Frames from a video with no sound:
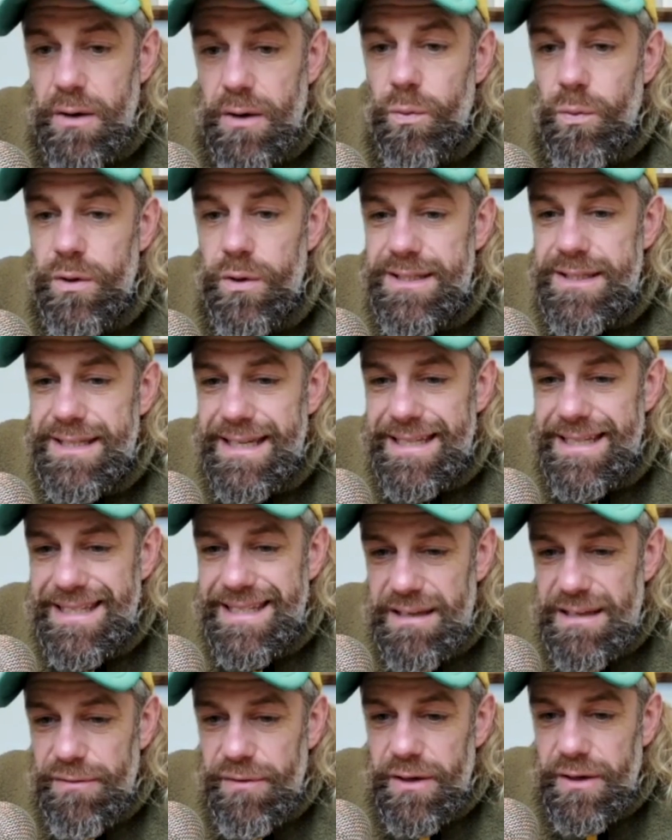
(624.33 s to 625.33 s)
were
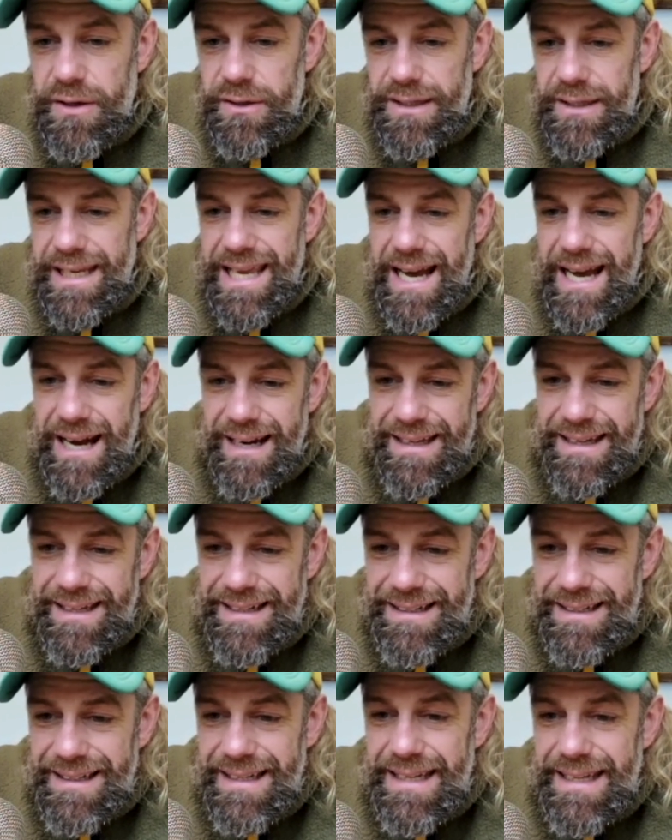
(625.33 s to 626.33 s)
significantly
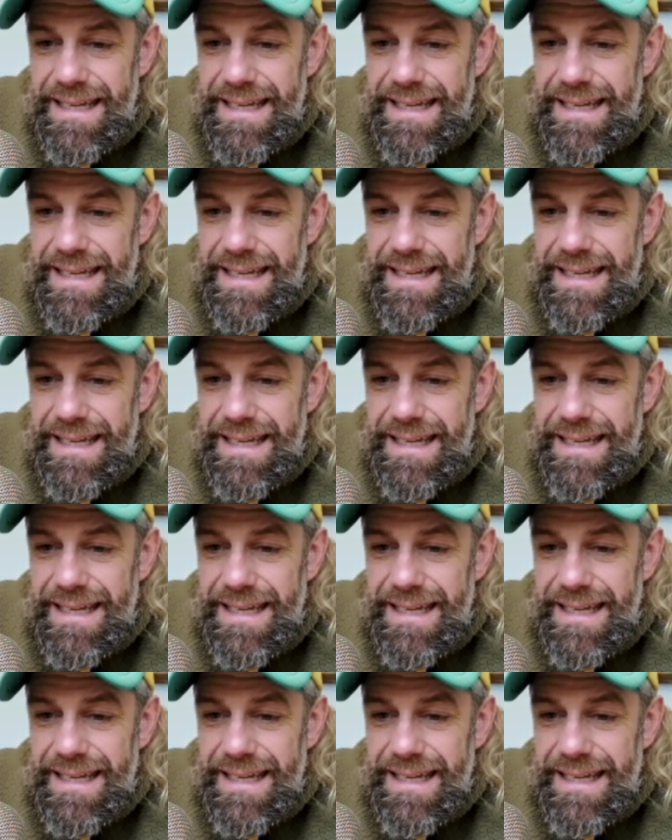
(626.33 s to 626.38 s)
higher